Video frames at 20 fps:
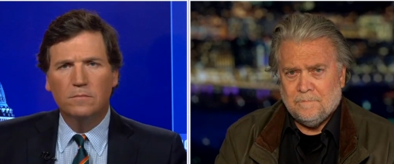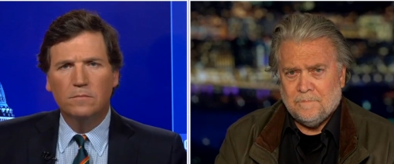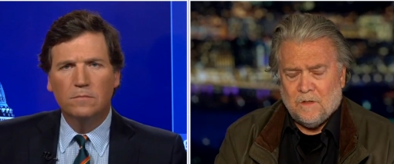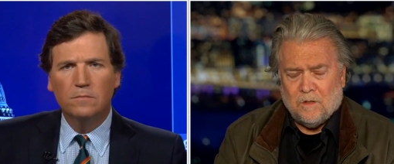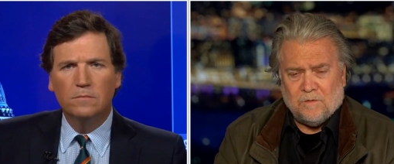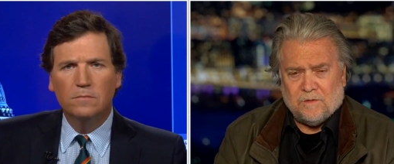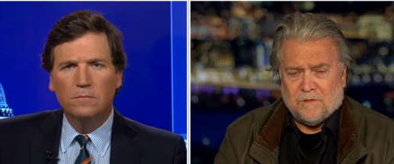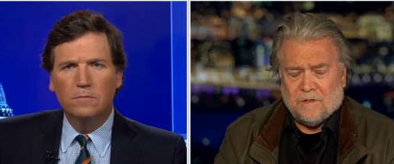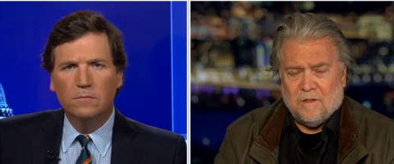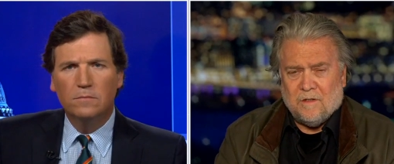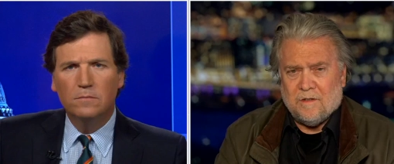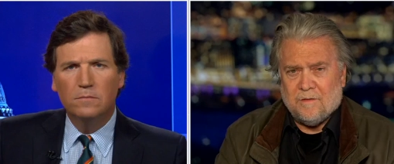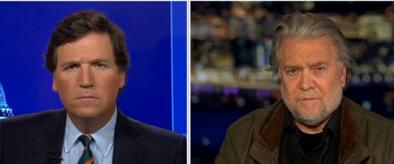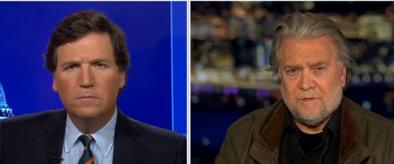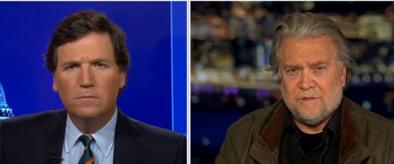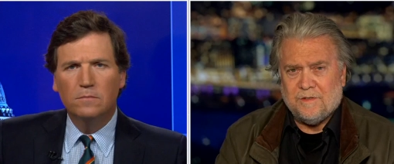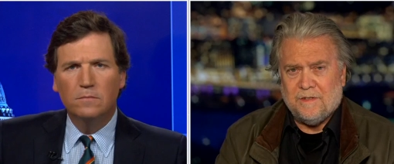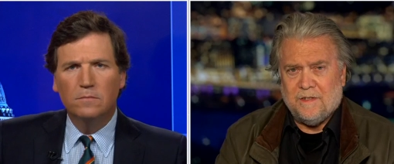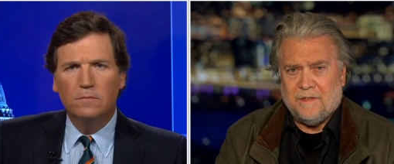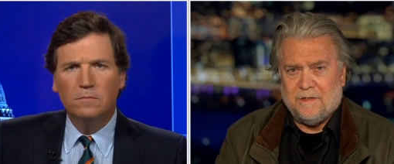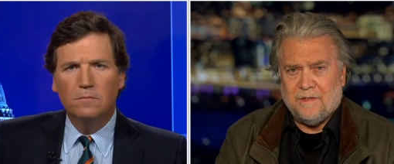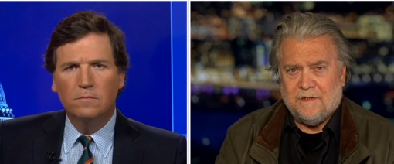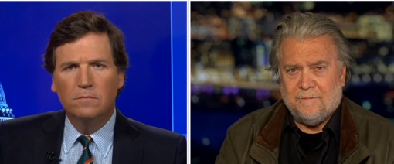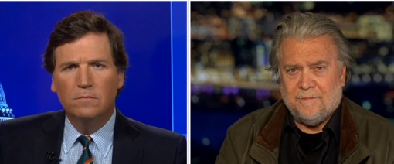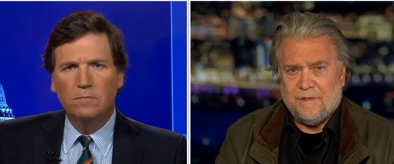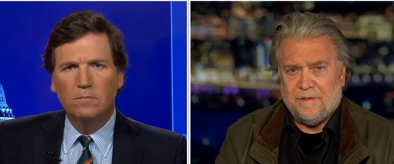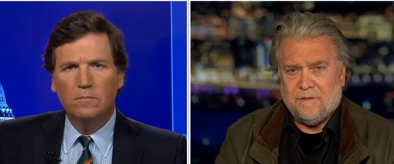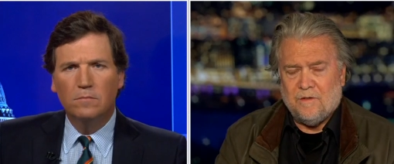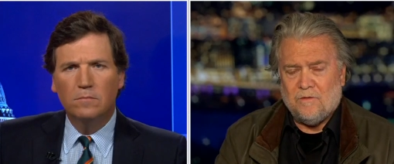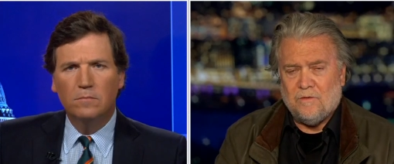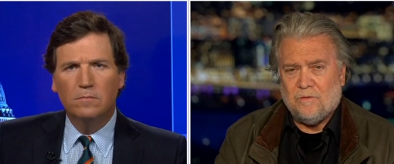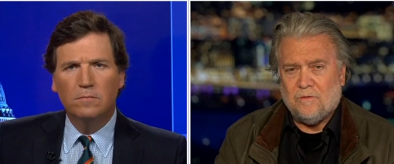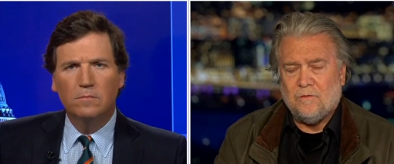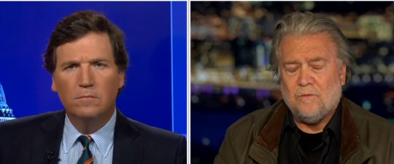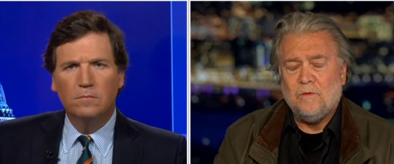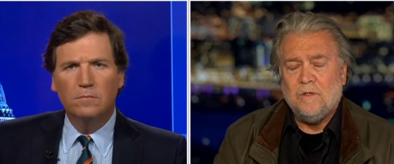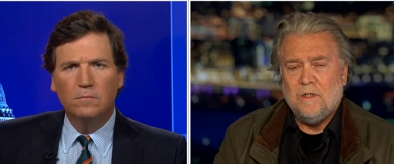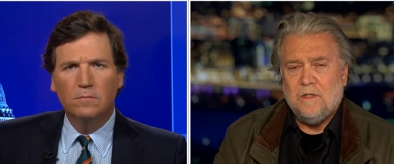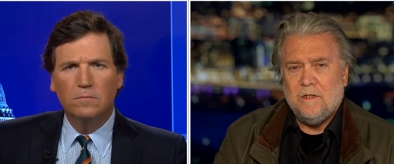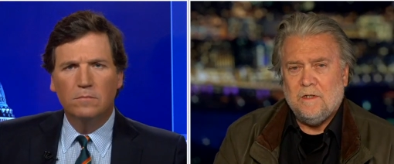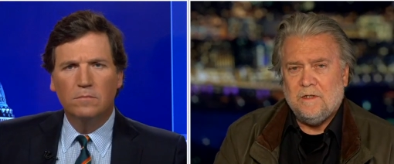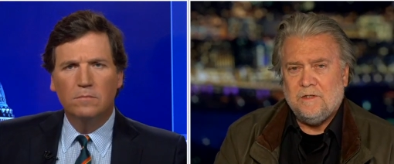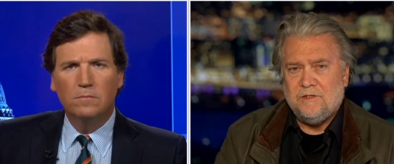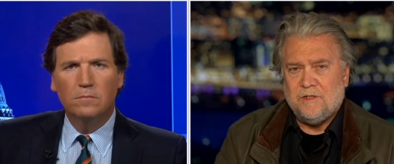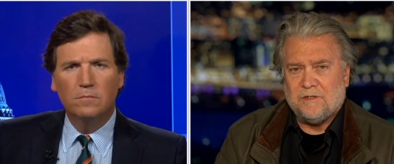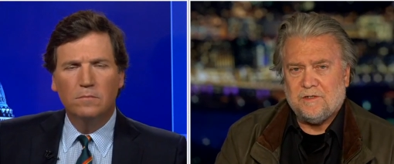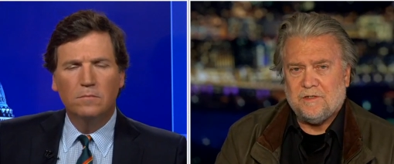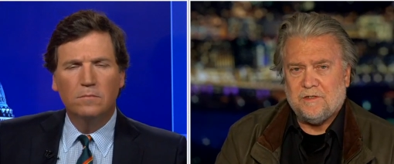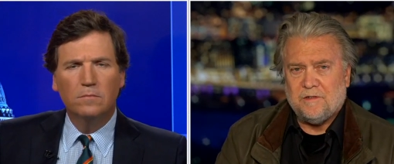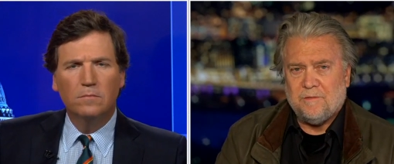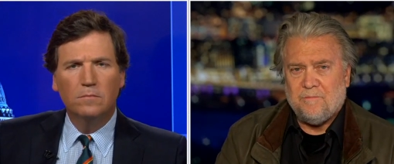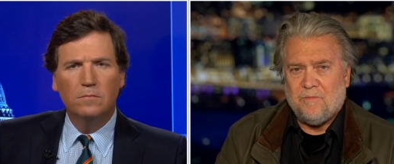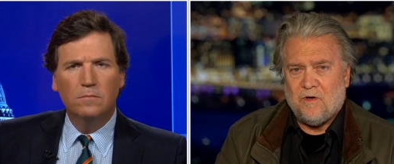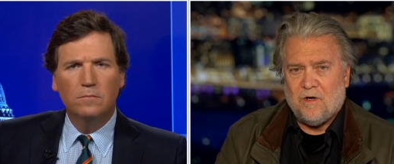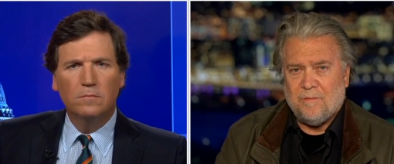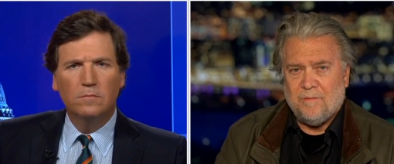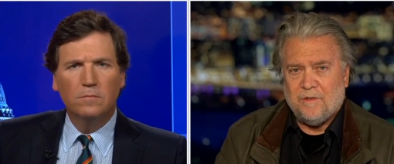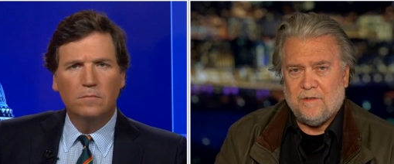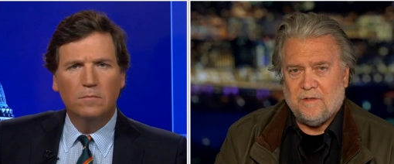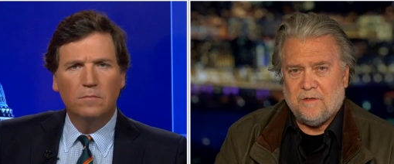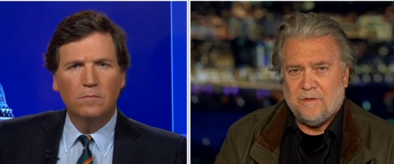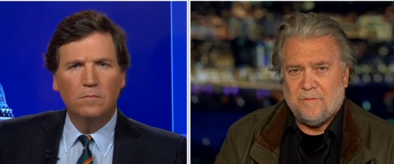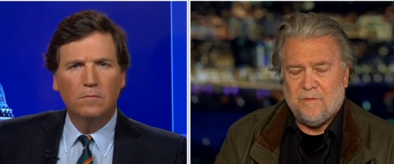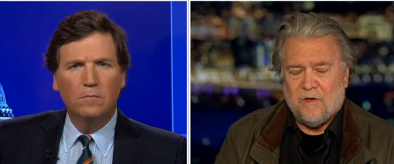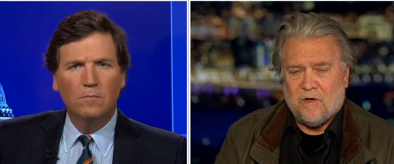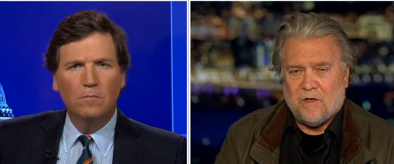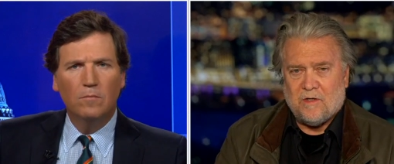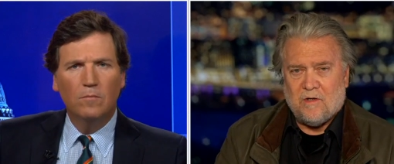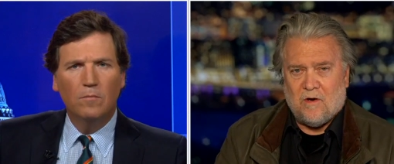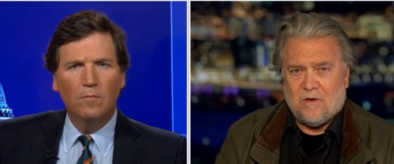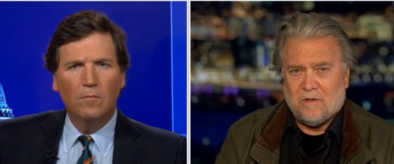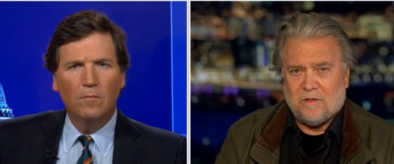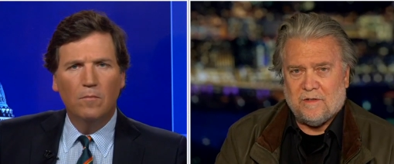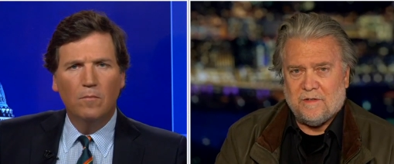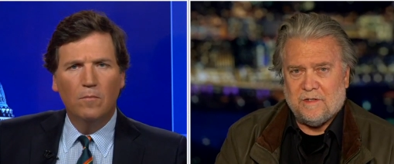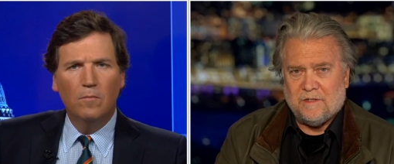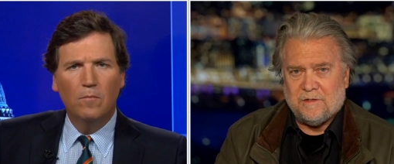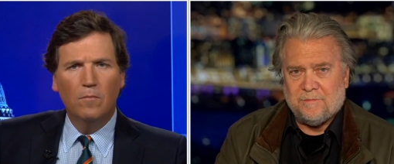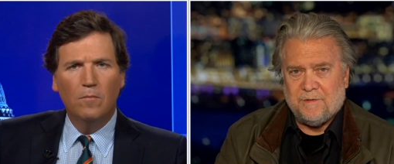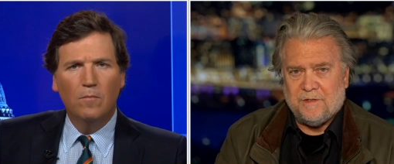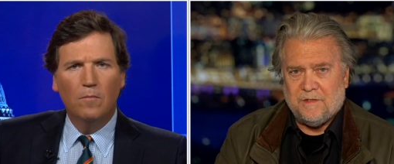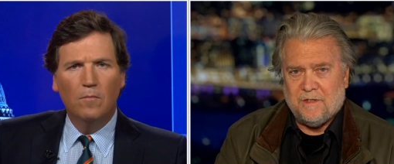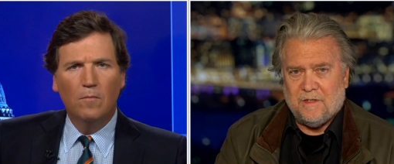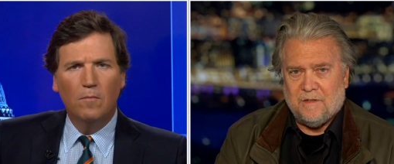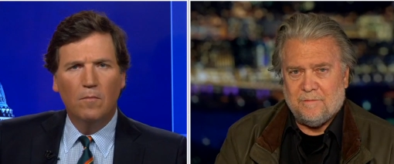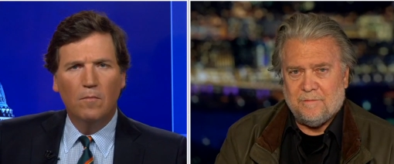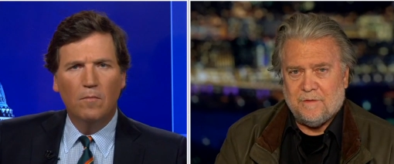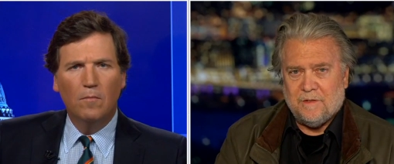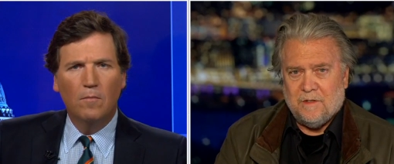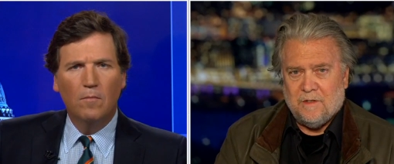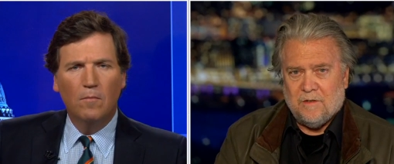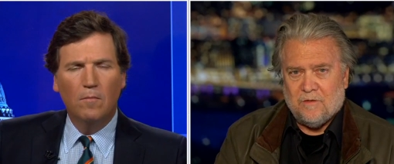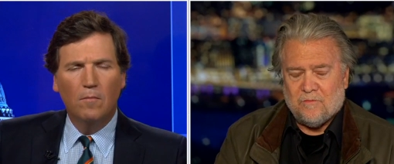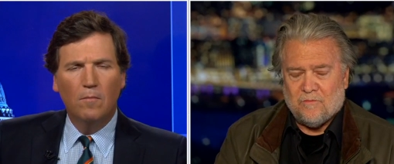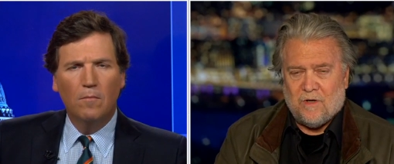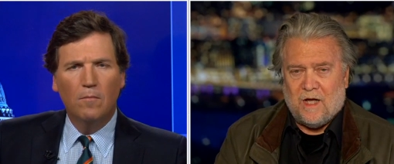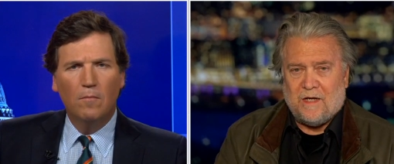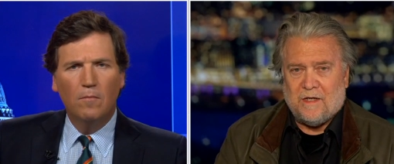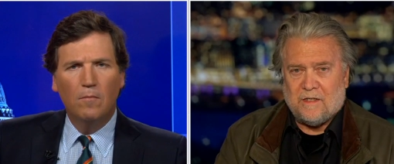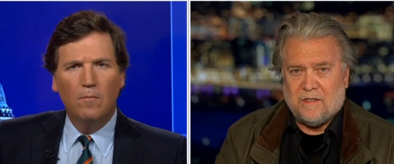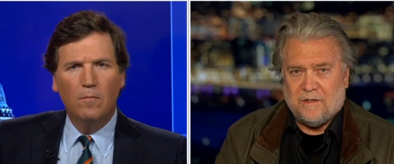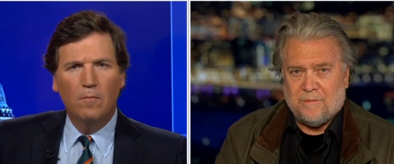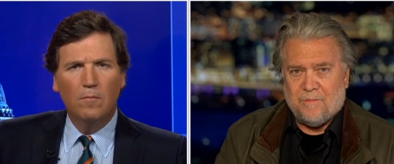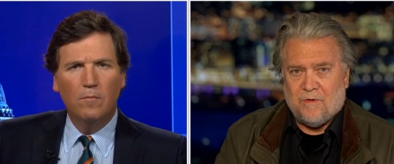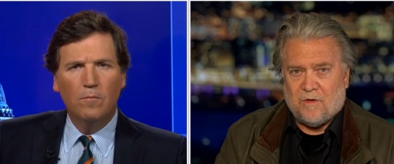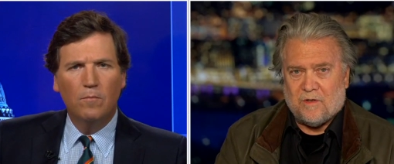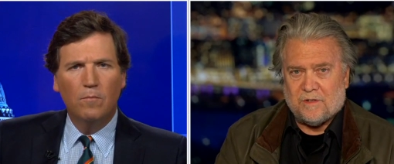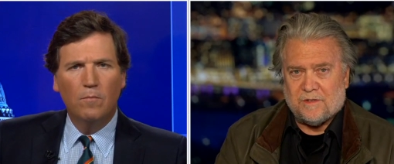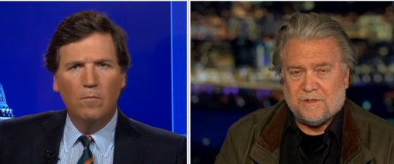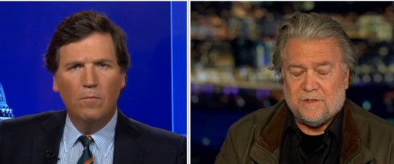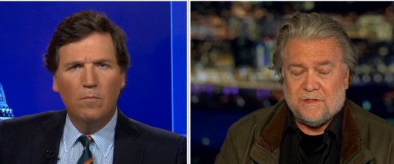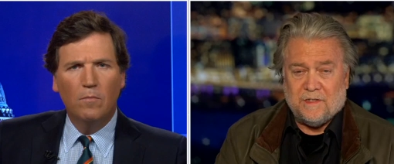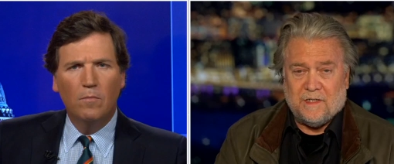Speaker 1: Oh, it's 100%. I mean, the whole Justice Department under Merrick Garland has become radically partisan.